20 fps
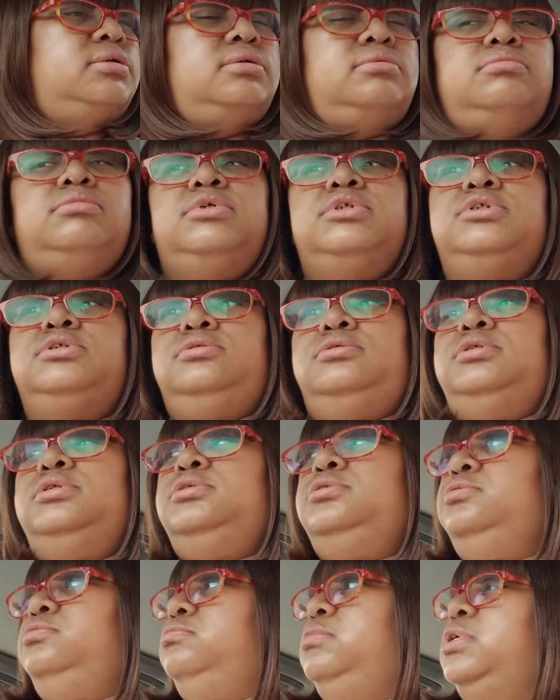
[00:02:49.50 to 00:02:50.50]
Make sure they
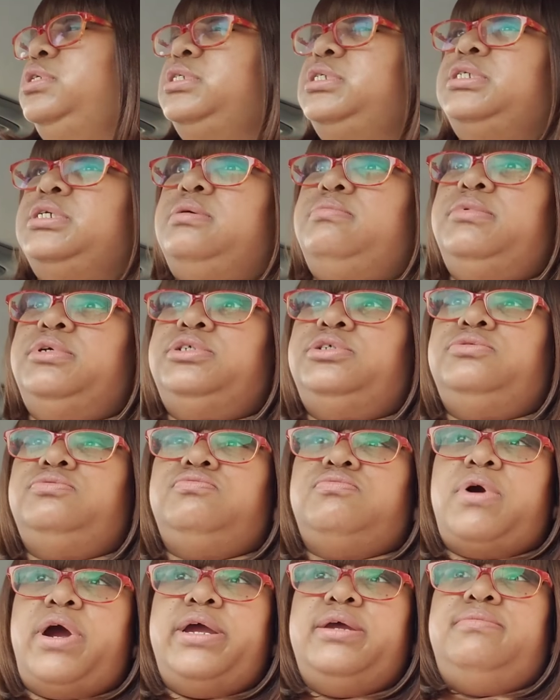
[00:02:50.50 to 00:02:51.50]
do my sandwich
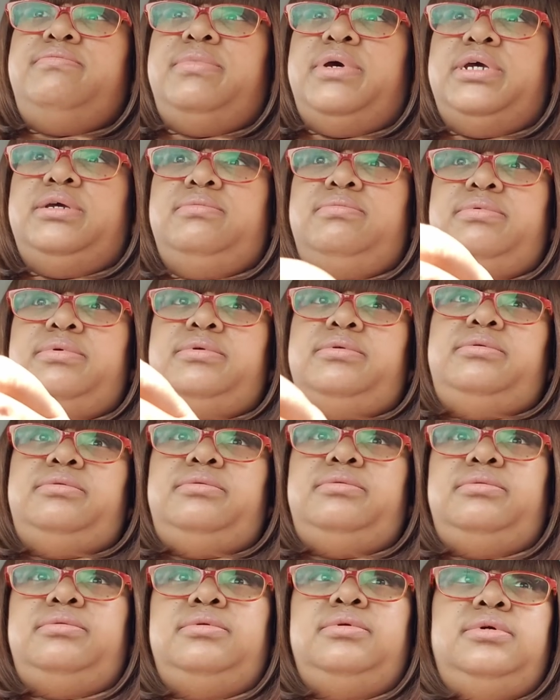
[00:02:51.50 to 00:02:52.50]
right, baby.
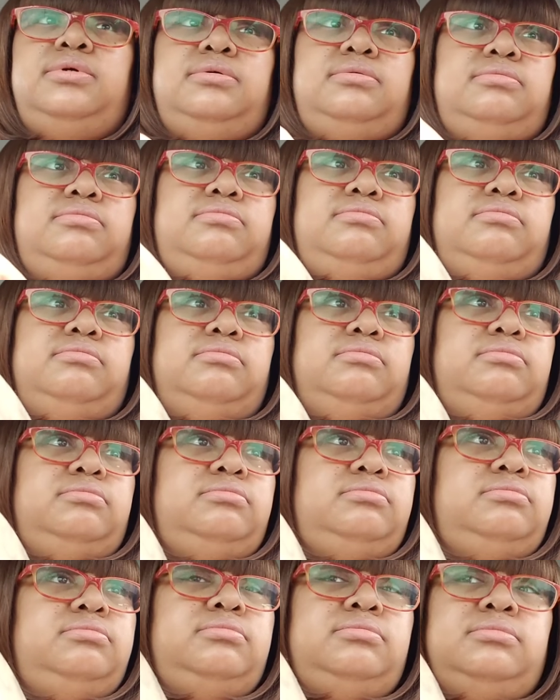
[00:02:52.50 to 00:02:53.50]
Hmm.
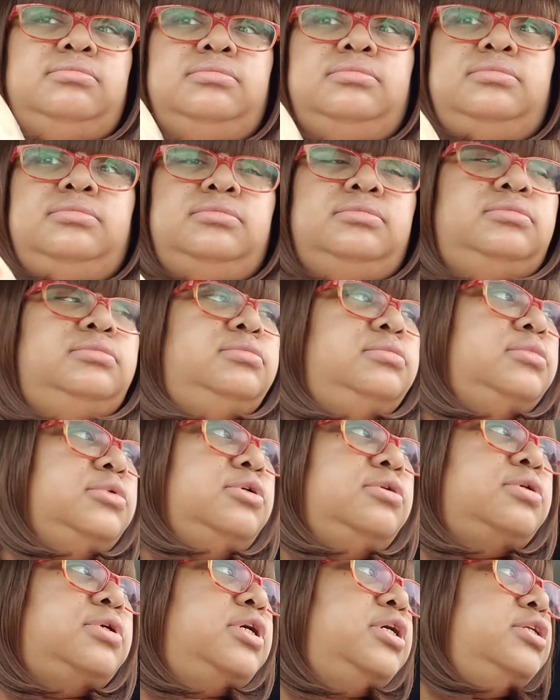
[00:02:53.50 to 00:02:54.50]

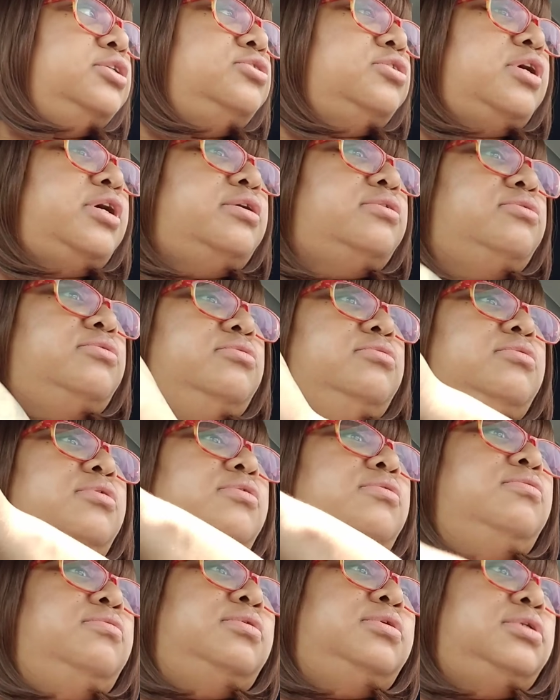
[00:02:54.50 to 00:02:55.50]
Okay, drive through
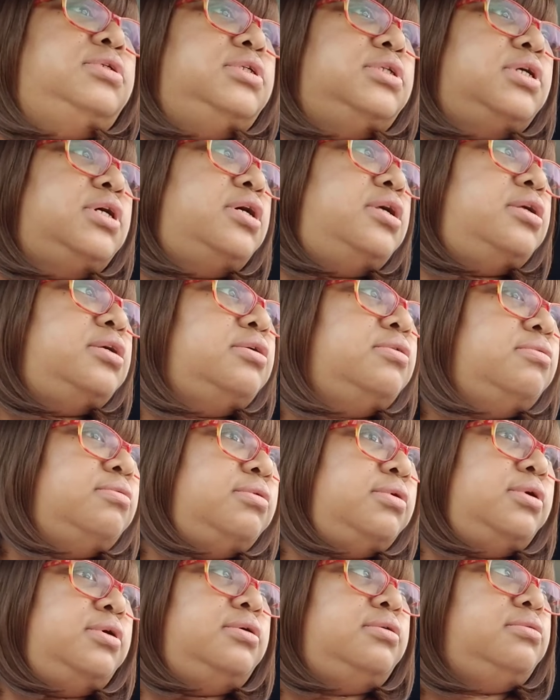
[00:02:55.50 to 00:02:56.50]
going. They got it
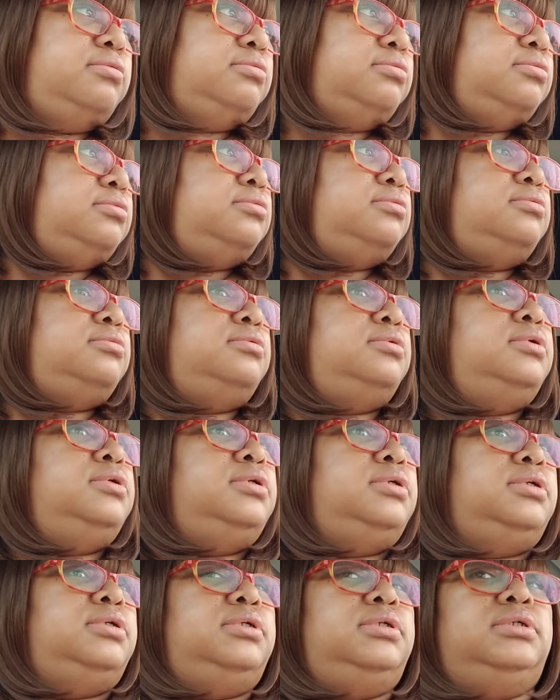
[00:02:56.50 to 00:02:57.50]
going on.
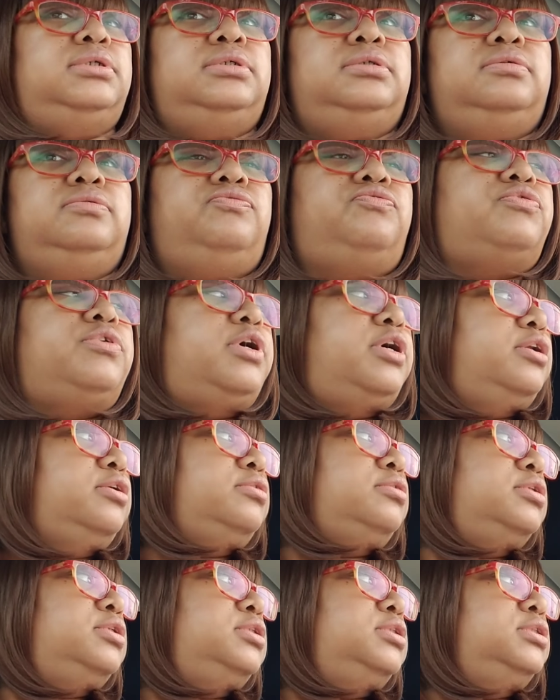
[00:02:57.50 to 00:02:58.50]

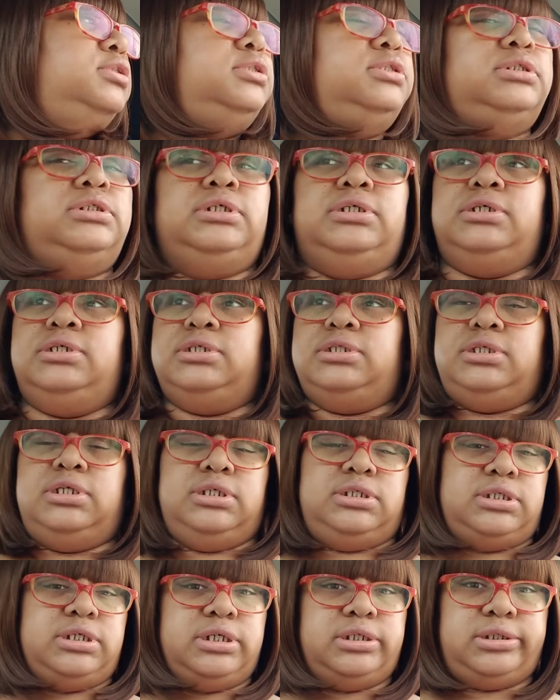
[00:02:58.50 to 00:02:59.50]
Finally.
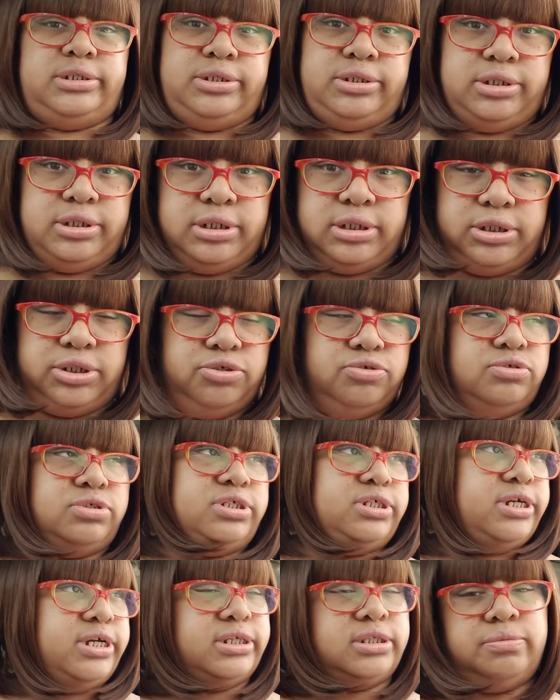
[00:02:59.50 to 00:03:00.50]
This ain't this
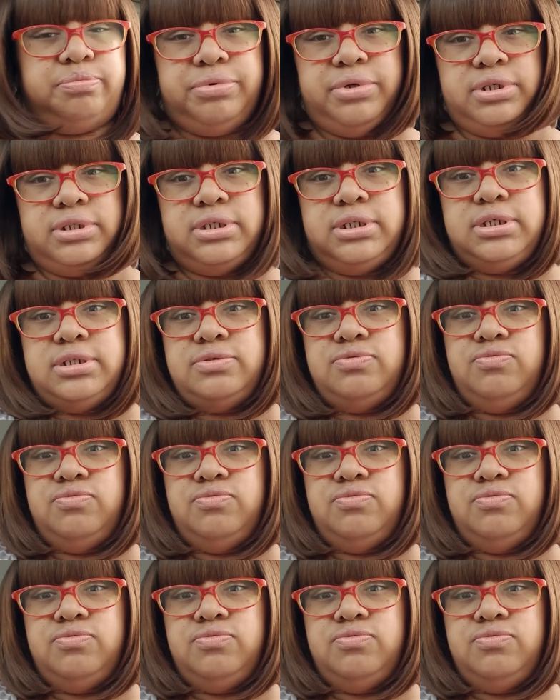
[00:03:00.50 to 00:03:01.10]
usually ain't the busiest